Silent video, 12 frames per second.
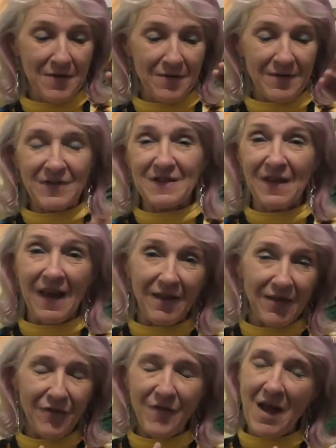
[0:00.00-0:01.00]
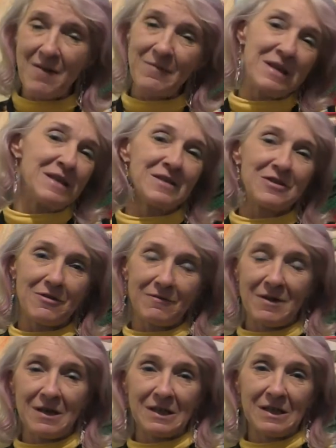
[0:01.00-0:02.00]
The family is no
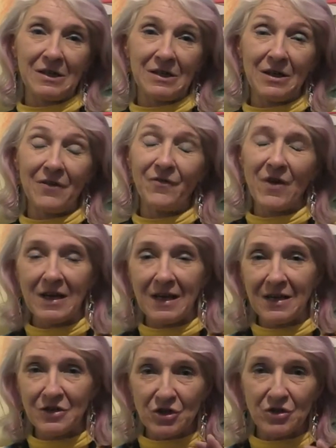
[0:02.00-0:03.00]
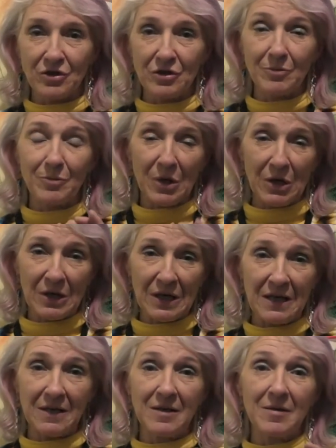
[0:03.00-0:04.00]
longer a financial
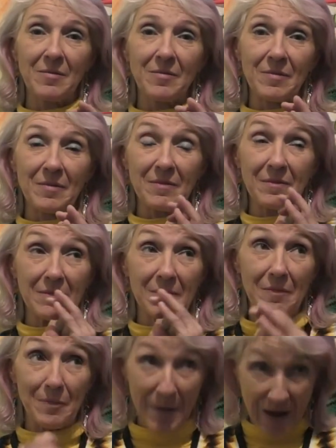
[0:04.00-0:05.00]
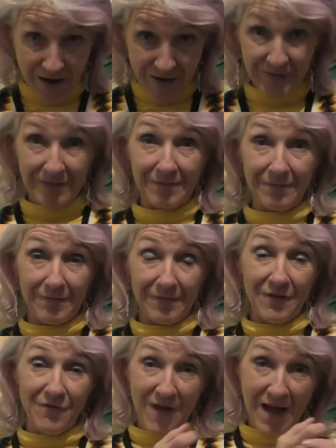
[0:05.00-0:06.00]
burden by
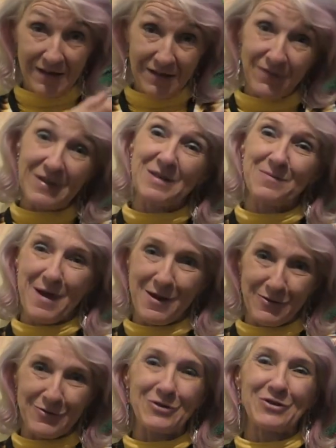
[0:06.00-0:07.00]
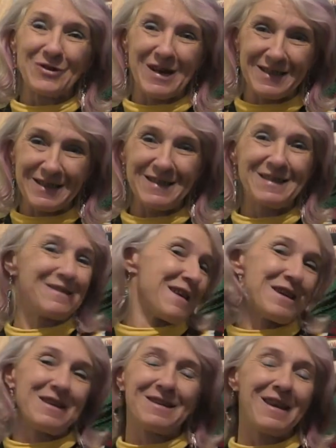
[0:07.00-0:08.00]
the fact of its medical crisis that
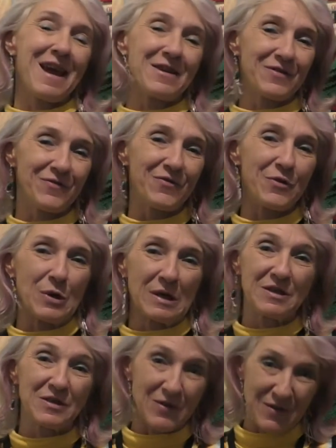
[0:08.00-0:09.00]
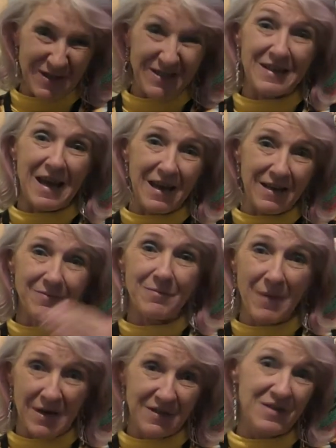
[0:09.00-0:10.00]
it can't afford, so the state
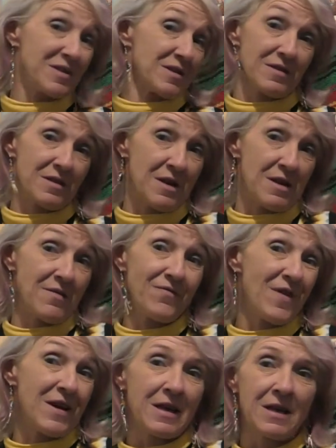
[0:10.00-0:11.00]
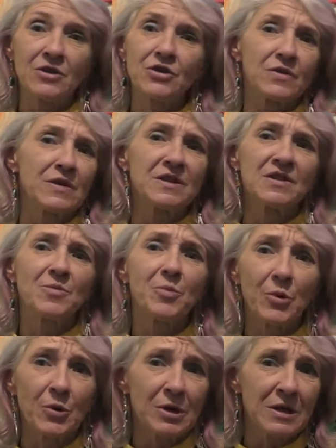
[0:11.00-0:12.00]
must financially
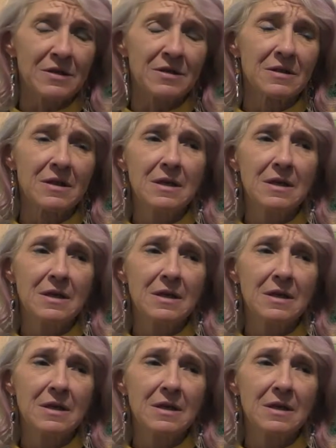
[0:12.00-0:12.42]
support.